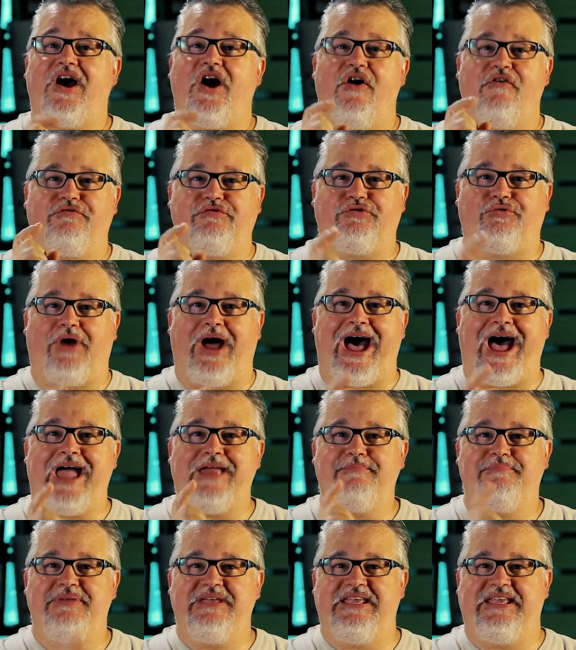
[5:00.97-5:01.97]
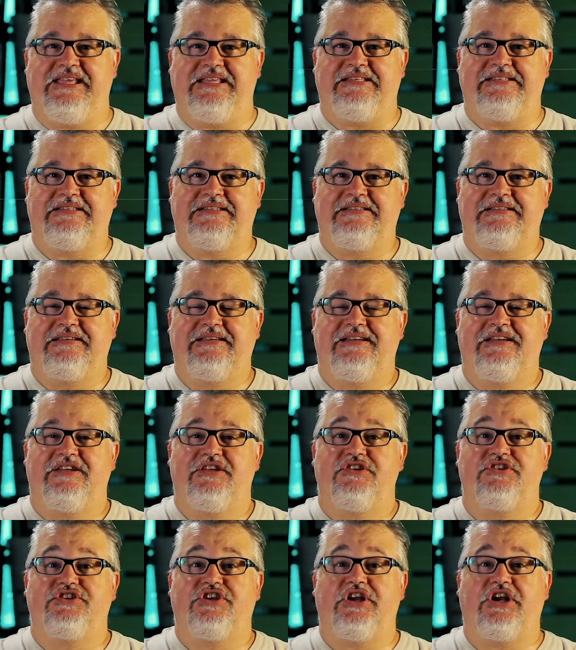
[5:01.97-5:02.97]
of dried beans.
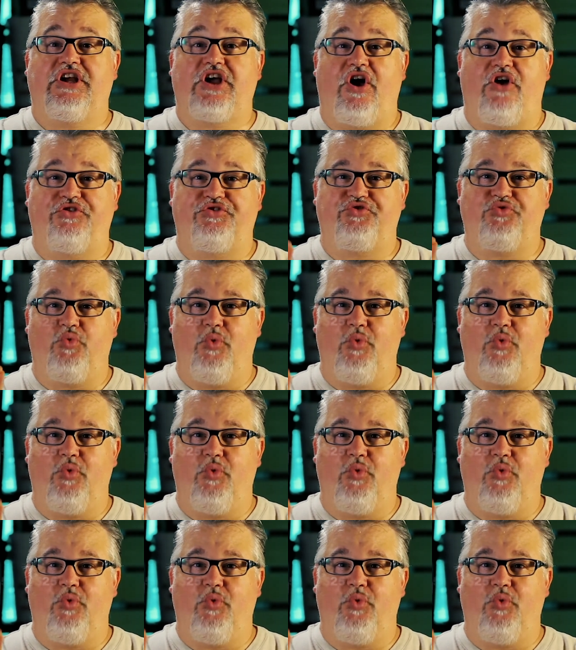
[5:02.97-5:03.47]
It's going to cost